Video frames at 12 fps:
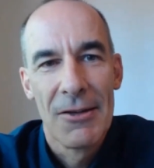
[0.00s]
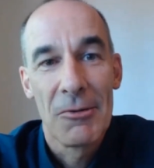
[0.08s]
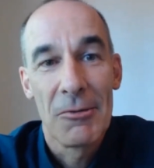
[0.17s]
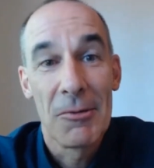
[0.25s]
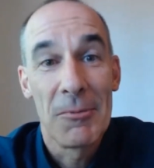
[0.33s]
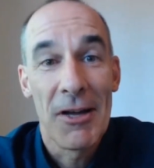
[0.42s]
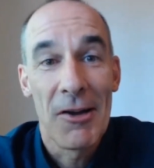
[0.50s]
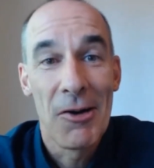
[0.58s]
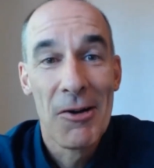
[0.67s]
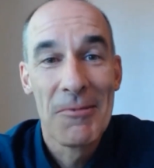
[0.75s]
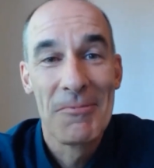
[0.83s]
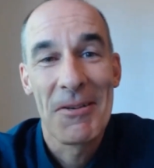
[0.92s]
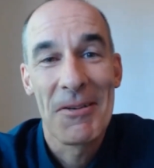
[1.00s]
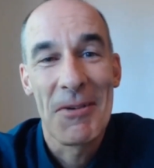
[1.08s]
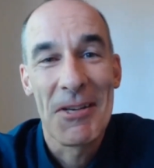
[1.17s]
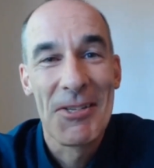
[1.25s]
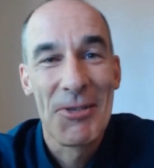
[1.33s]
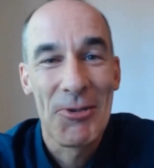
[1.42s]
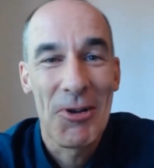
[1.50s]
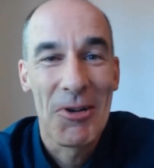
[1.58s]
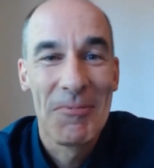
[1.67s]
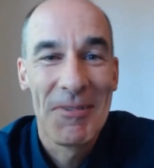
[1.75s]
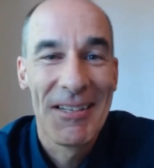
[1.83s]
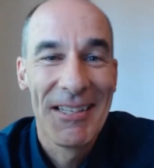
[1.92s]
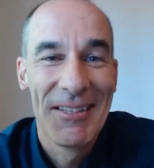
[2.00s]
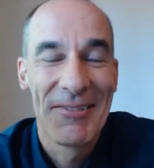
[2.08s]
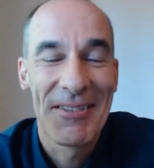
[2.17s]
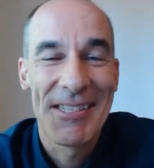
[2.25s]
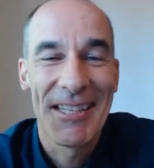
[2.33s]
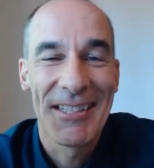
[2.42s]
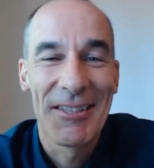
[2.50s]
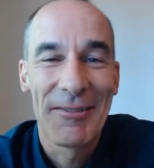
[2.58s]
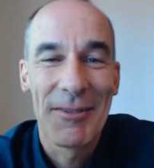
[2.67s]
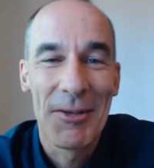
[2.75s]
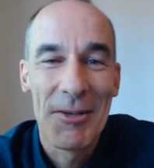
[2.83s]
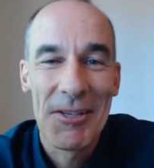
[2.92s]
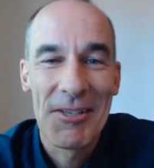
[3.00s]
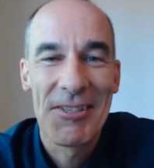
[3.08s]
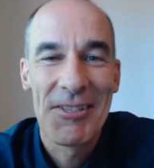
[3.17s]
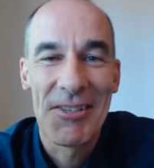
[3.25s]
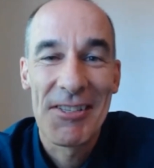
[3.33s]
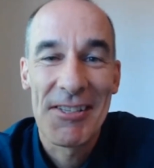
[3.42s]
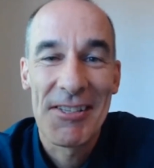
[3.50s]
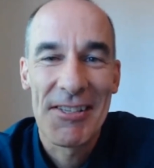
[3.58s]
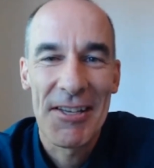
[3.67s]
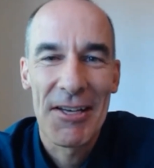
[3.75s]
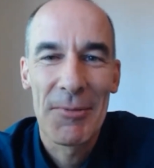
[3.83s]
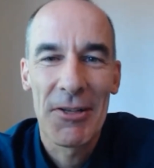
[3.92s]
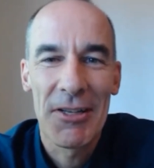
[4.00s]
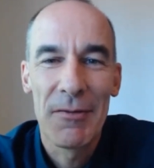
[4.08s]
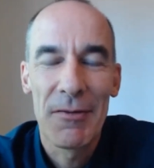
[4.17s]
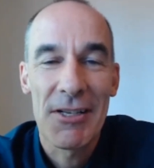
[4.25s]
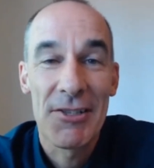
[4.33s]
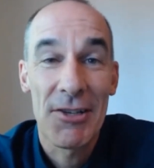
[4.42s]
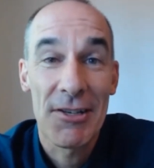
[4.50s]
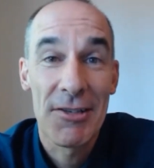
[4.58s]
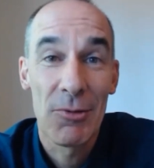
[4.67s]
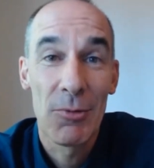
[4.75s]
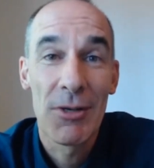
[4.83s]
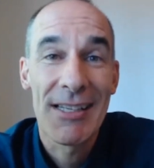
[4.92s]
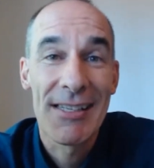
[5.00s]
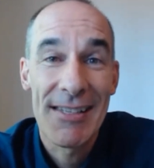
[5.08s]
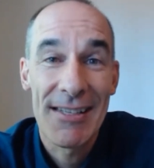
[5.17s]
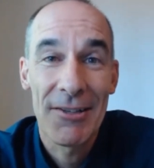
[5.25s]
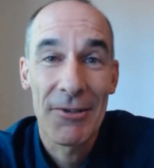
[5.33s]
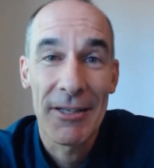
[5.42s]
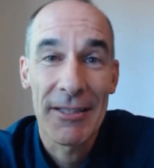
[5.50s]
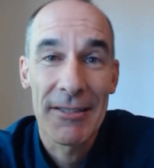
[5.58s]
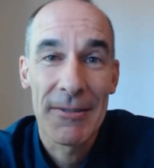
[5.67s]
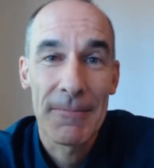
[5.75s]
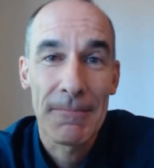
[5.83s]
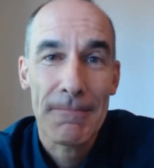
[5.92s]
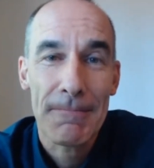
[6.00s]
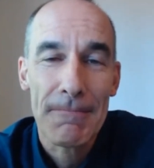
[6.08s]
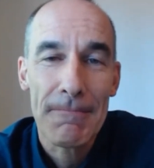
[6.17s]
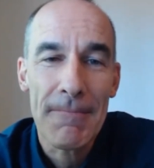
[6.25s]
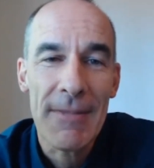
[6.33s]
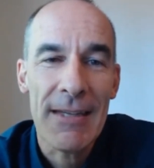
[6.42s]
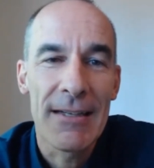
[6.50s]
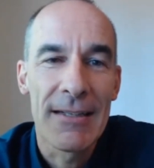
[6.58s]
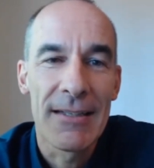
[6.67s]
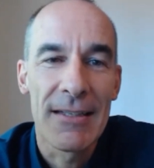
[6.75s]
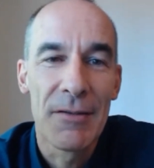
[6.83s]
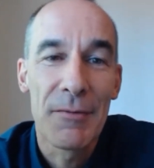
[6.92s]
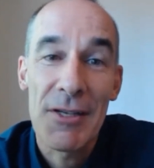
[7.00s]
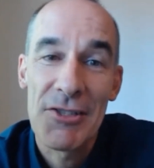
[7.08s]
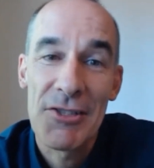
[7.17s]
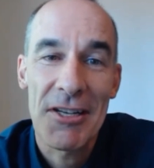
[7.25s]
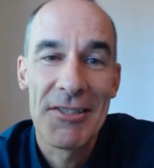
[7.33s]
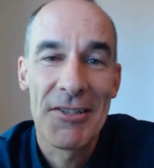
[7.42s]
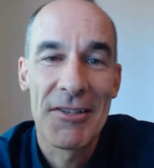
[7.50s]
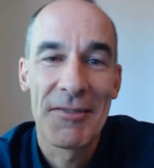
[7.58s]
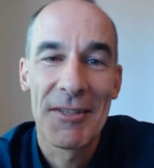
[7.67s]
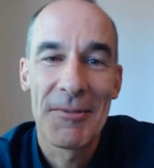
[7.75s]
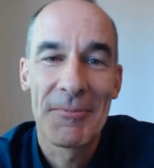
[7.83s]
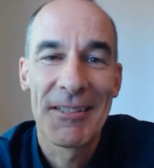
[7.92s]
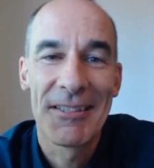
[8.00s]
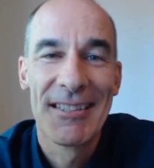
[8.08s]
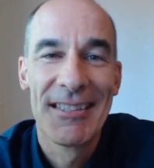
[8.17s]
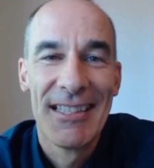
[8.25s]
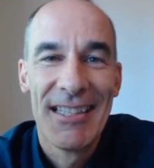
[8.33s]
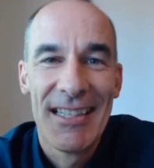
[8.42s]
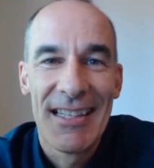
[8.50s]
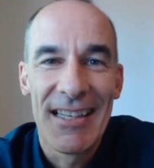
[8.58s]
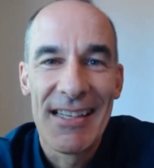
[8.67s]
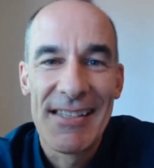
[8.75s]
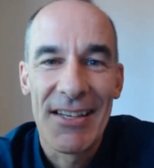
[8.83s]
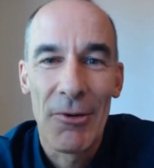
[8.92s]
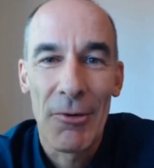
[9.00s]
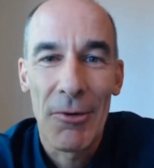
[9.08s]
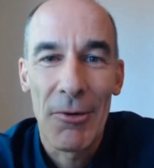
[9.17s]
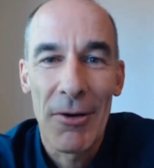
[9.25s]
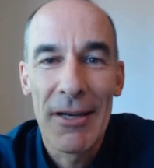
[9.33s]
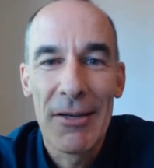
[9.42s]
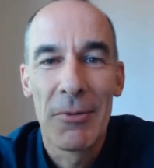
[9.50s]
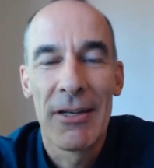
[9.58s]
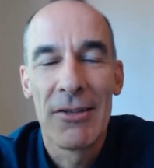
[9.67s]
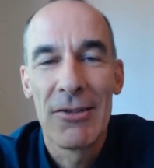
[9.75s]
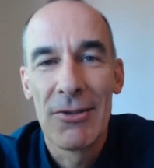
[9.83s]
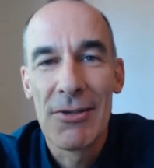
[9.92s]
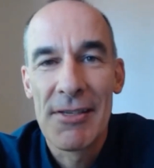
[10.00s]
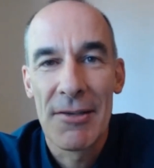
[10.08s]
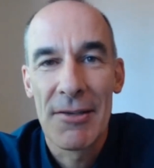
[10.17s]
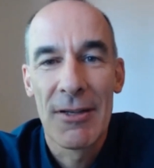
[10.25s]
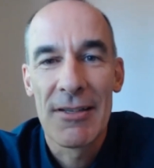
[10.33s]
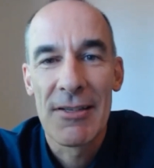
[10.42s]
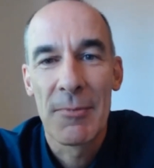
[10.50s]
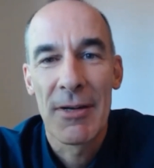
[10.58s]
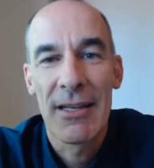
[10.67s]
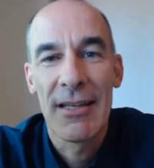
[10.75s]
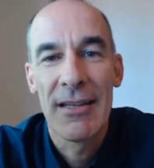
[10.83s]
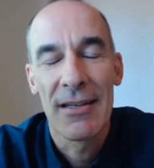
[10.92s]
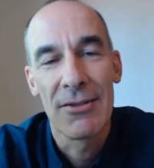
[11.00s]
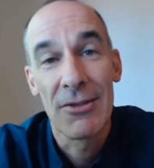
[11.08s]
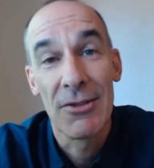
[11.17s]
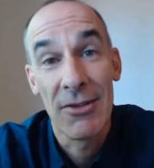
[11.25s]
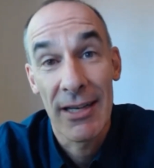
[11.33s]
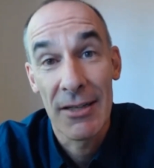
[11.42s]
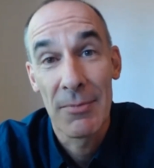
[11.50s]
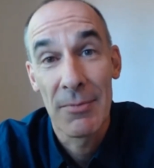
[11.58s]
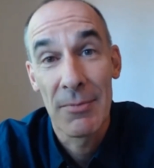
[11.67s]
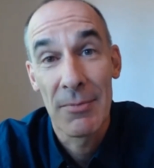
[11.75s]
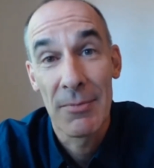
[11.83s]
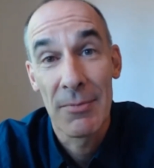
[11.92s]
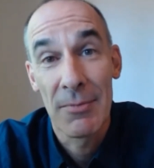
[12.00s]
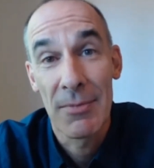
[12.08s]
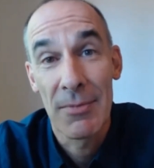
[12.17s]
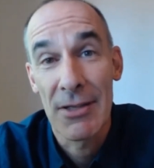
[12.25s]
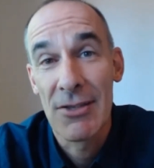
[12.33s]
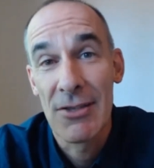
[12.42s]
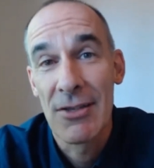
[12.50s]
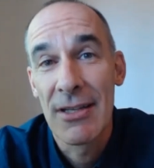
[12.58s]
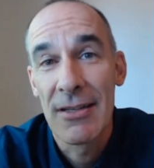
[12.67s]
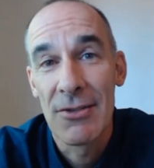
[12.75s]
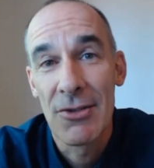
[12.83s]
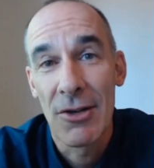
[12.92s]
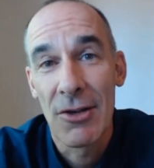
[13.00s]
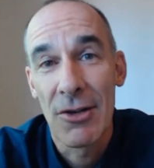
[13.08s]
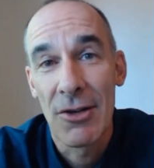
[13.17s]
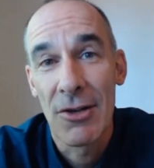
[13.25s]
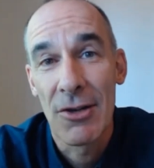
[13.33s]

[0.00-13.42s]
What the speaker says: Well, my hope and my strong belief is that the focus on sustainable infrastructure would accelerate. Infrastructure development is a great way to use stimulus money and to create much needed jobs.